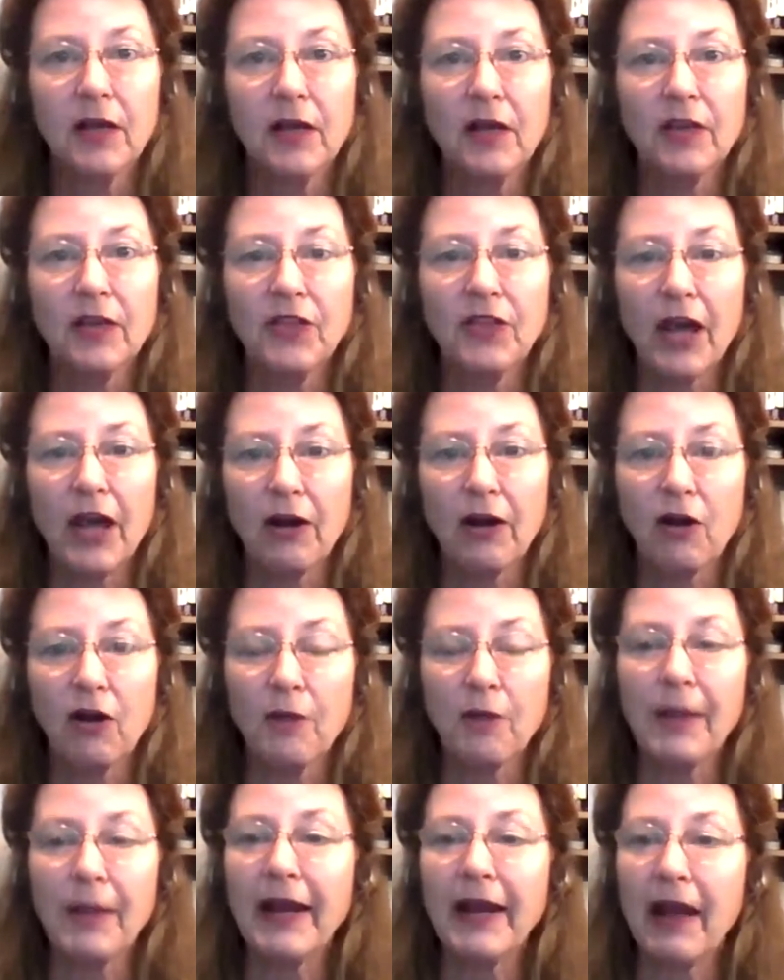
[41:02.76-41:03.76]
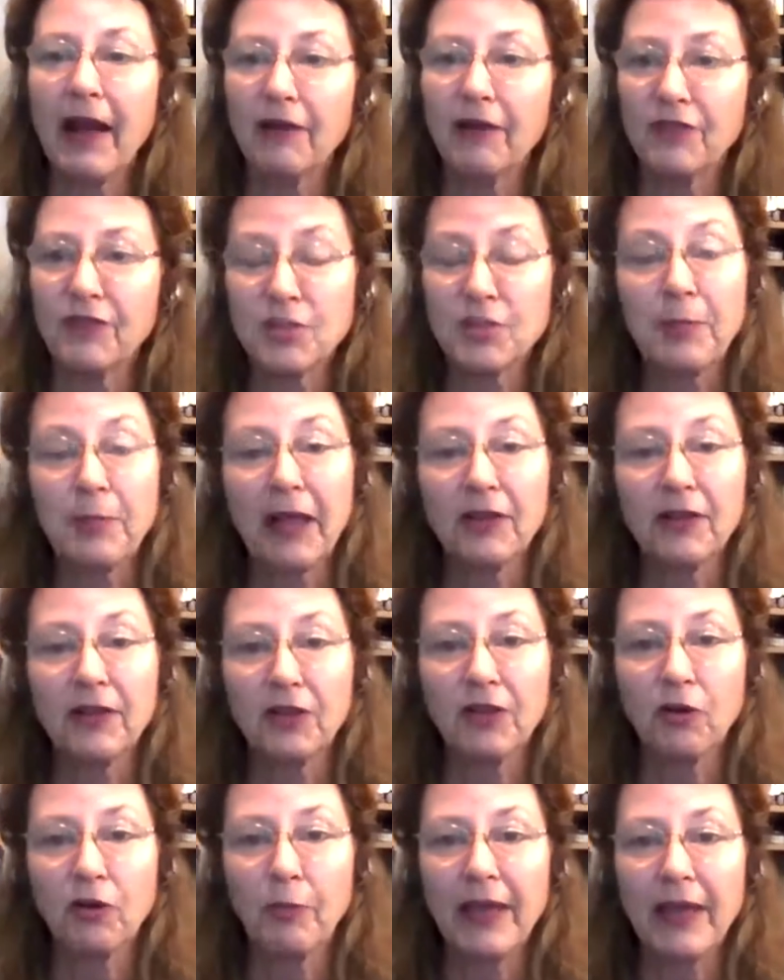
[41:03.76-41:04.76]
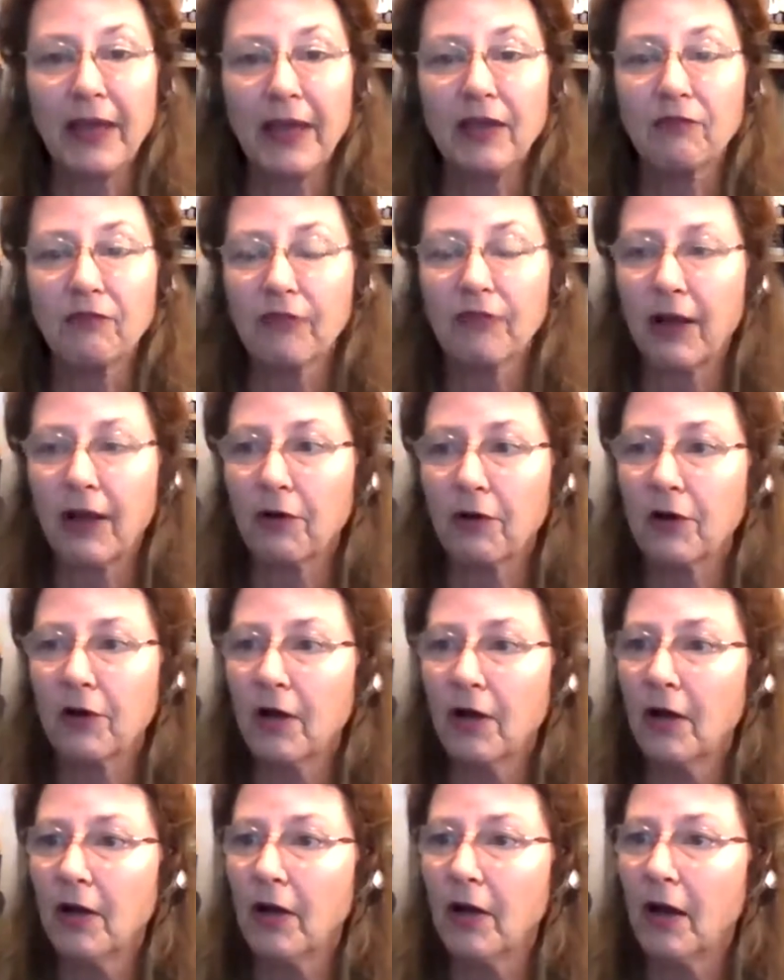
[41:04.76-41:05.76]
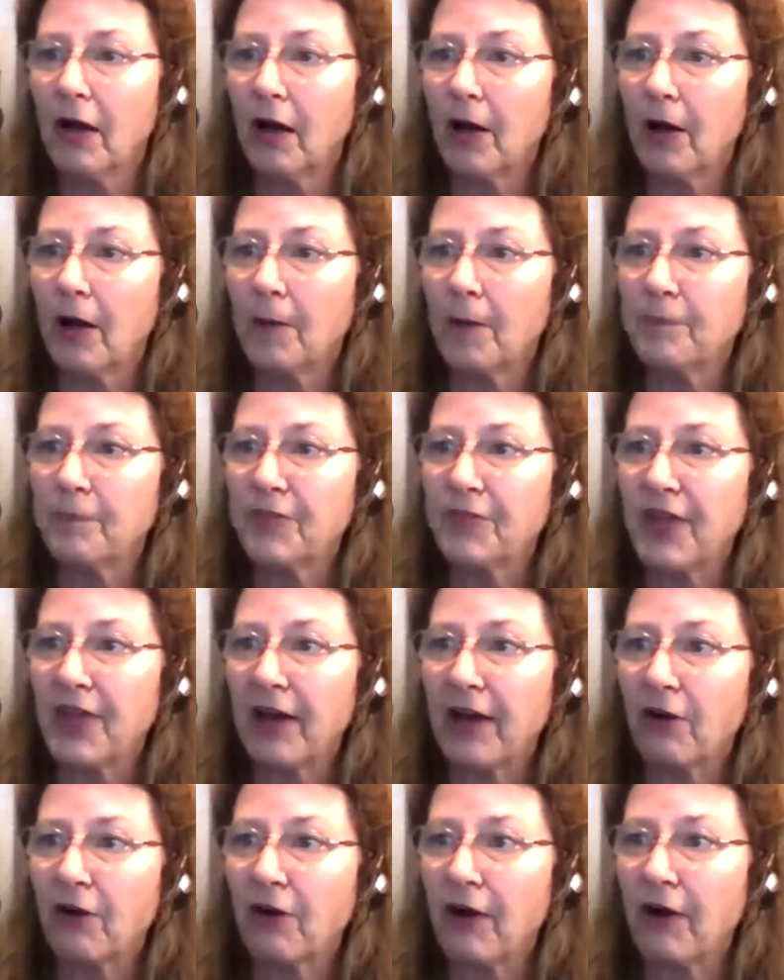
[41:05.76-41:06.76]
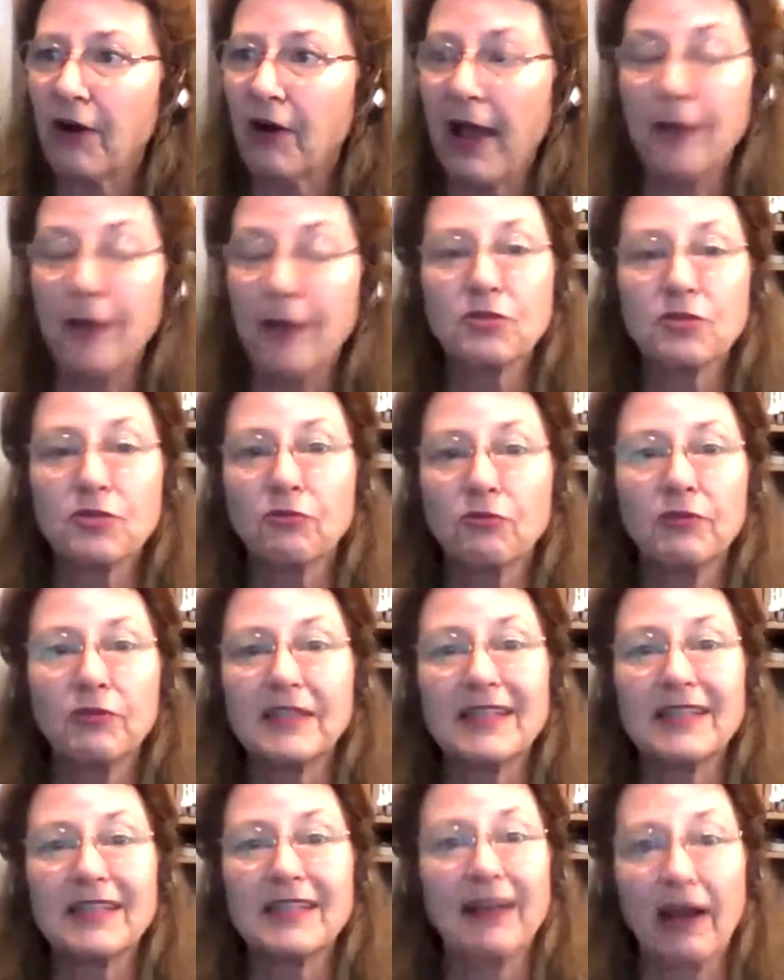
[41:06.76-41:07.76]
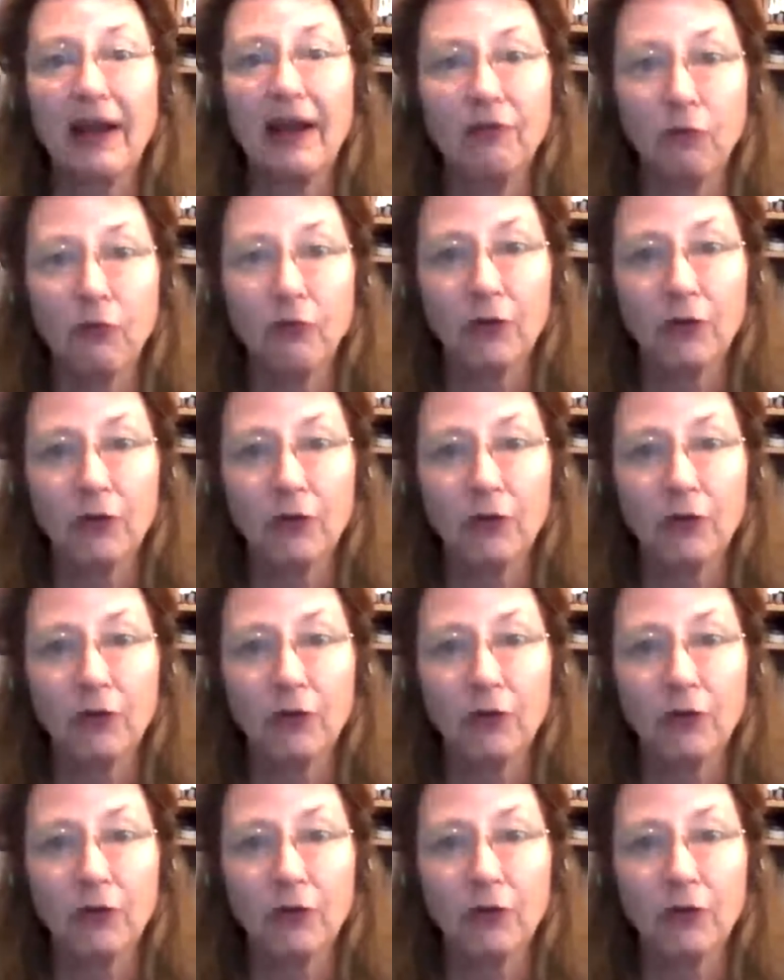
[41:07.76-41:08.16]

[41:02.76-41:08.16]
that are made out of this paleo baking flour, that are absolutely to die for.